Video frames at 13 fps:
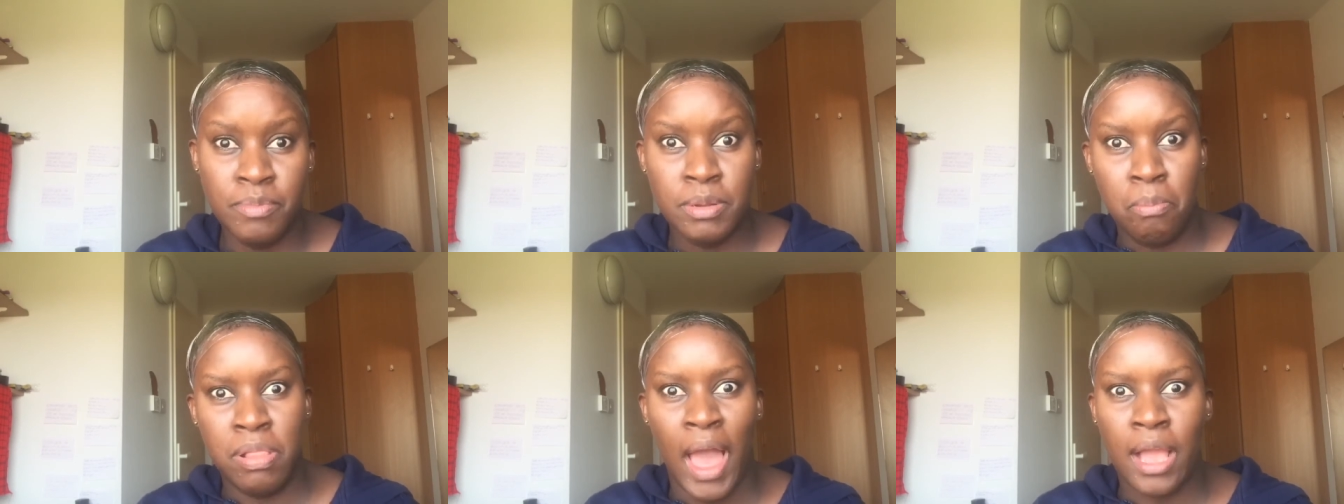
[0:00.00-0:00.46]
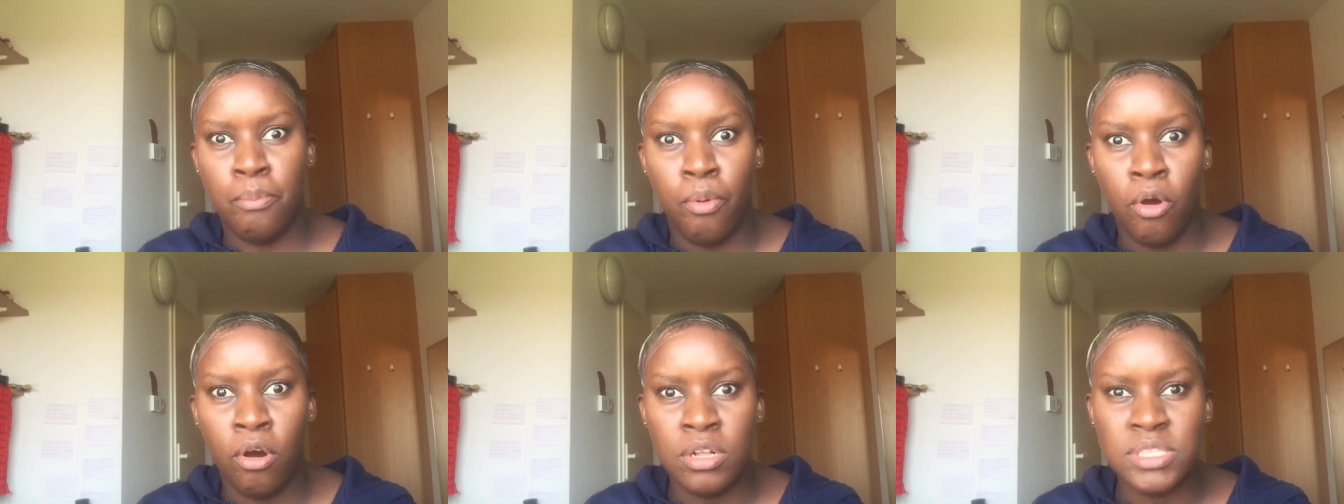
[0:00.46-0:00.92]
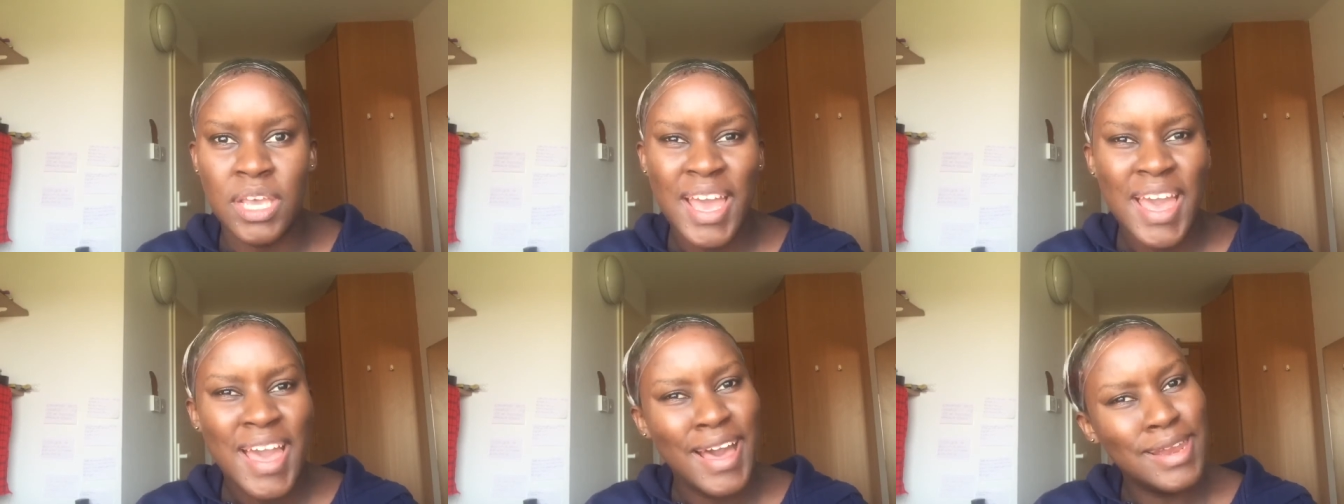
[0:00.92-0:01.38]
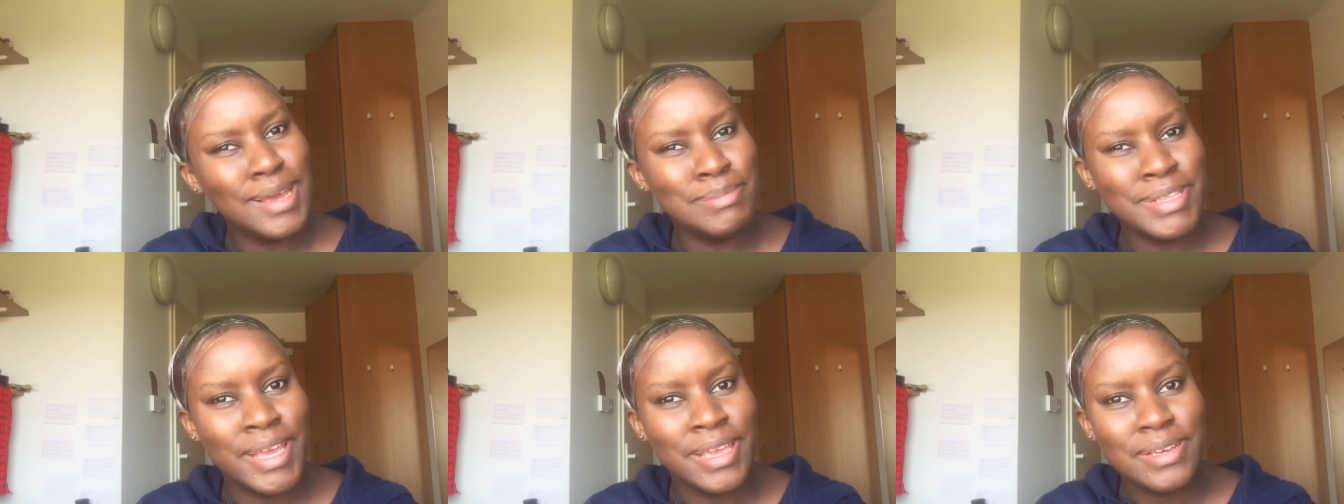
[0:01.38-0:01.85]
have been blackballed. And
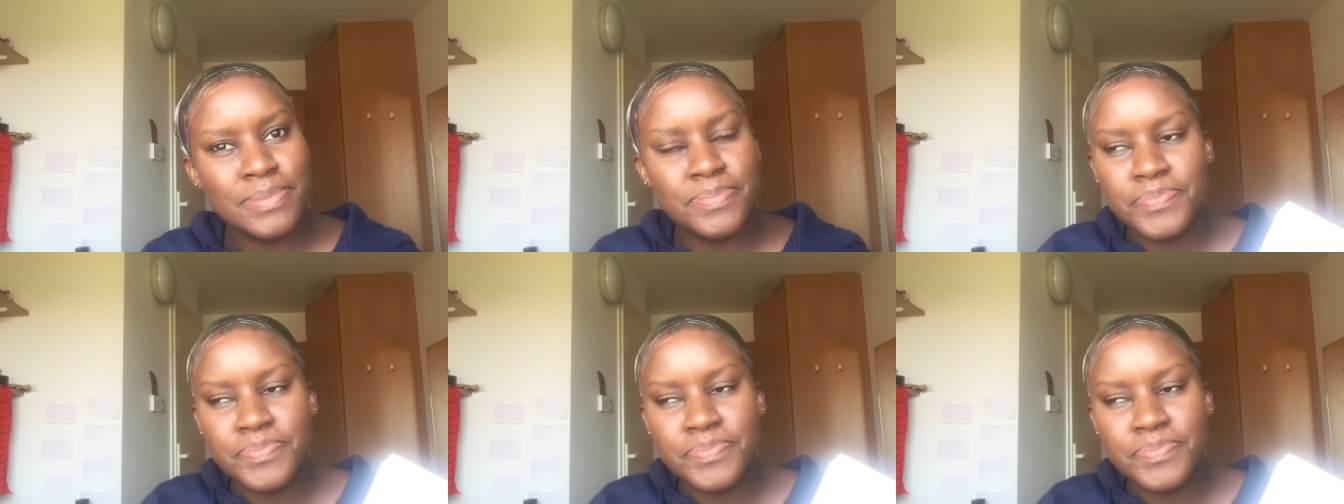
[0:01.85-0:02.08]
I'm like,